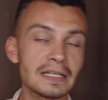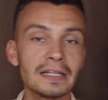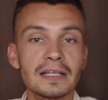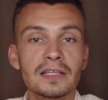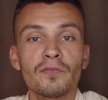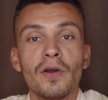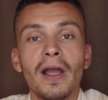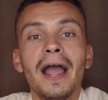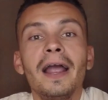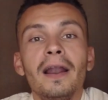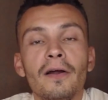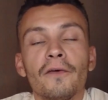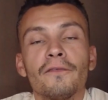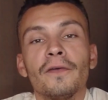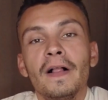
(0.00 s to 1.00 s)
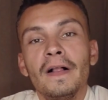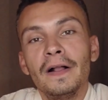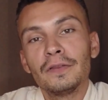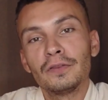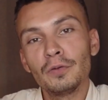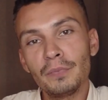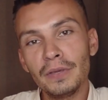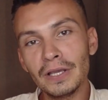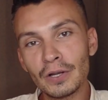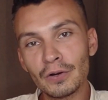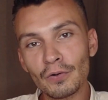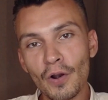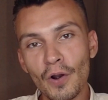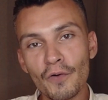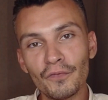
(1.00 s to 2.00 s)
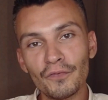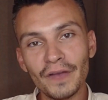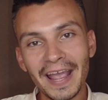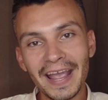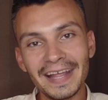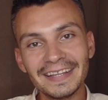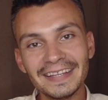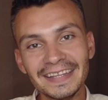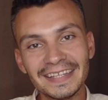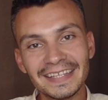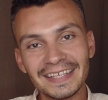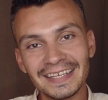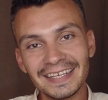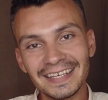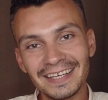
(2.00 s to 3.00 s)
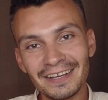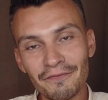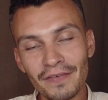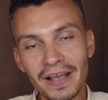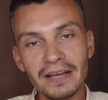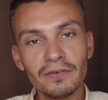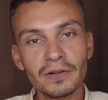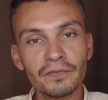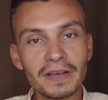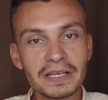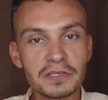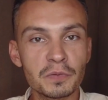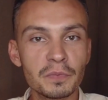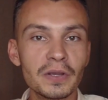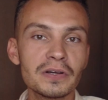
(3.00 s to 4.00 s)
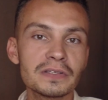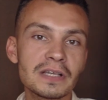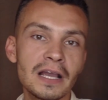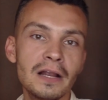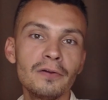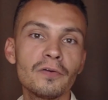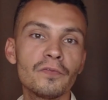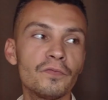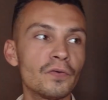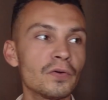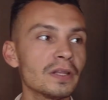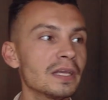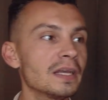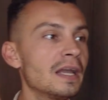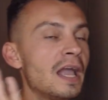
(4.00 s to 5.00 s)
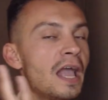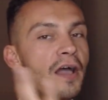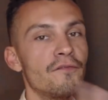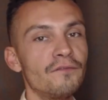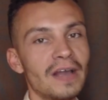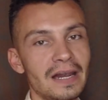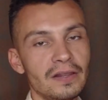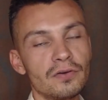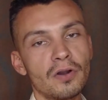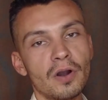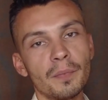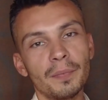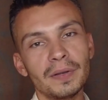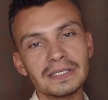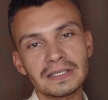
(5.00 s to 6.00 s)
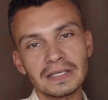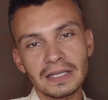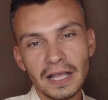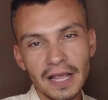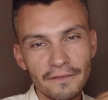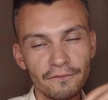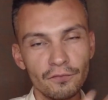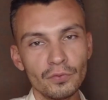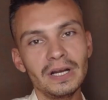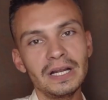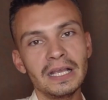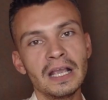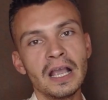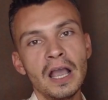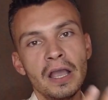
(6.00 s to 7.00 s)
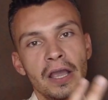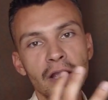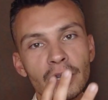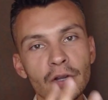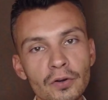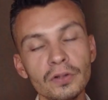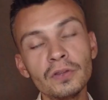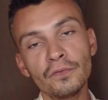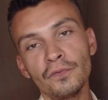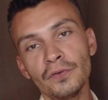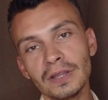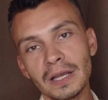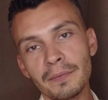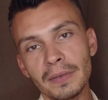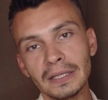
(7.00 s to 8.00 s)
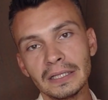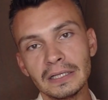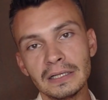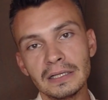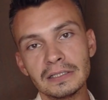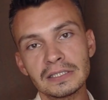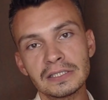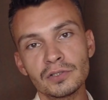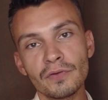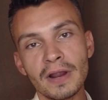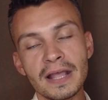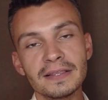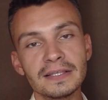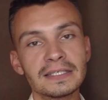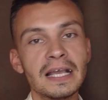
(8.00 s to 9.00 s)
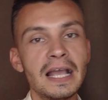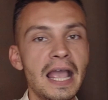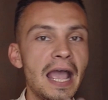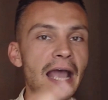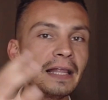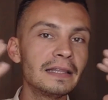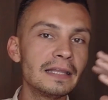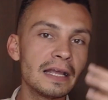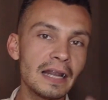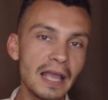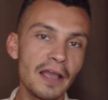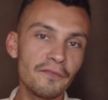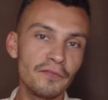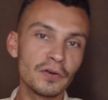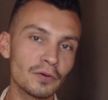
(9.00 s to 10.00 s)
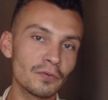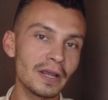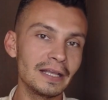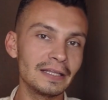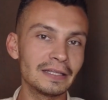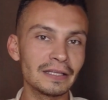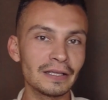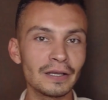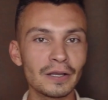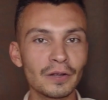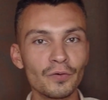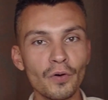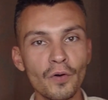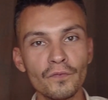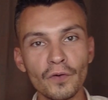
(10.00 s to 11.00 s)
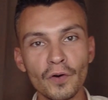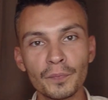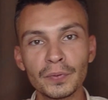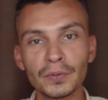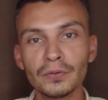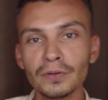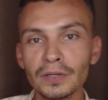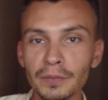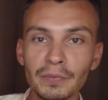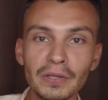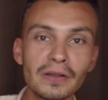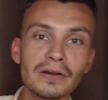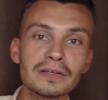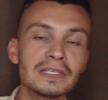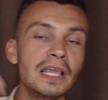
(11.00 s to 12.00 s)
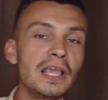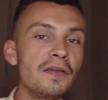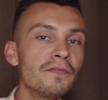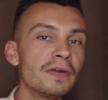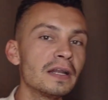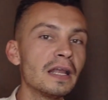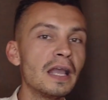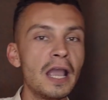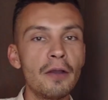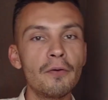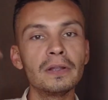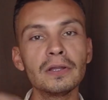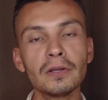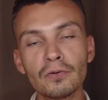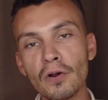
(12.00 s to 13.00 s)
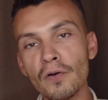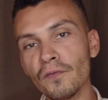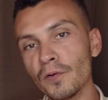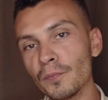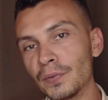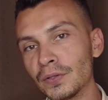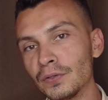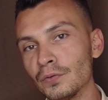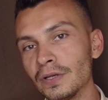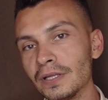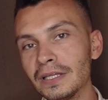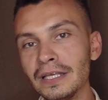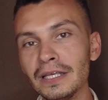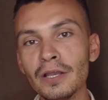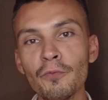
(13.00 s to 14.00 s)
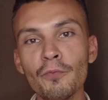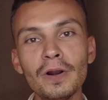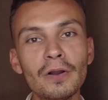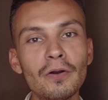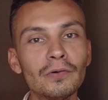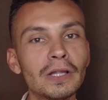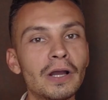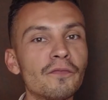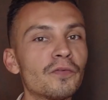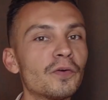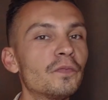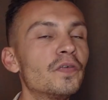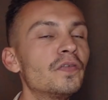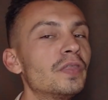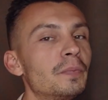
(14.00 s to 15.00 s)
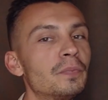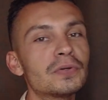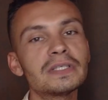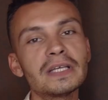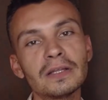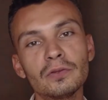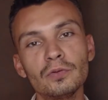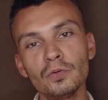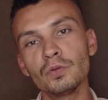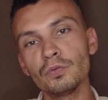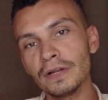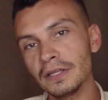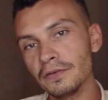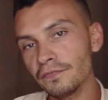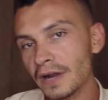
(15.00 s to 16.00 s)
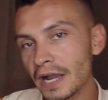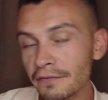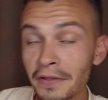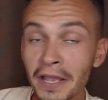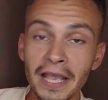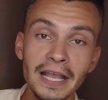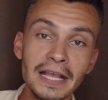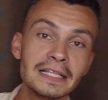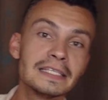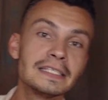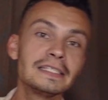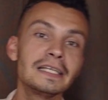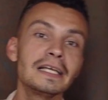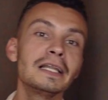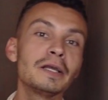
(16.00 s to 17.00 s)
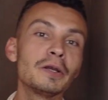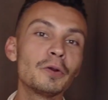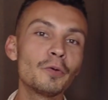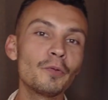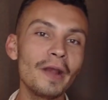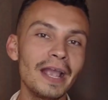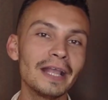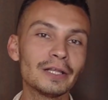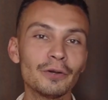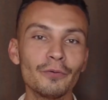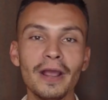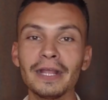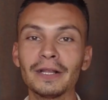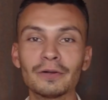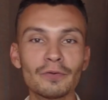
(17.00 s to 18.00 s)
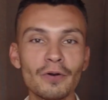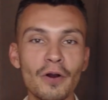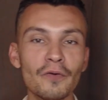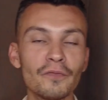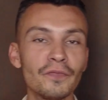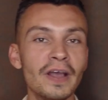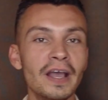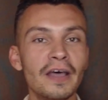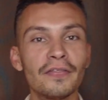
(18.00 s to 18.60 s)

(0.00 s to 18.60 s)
And that's why I love to be a growth and value investor, because I look for the value companies that have really a good fundamental strengths and then have a great growth opportunity. Because even when the growth opportunity will go down from 50% to 25%, it's still a great, great growth.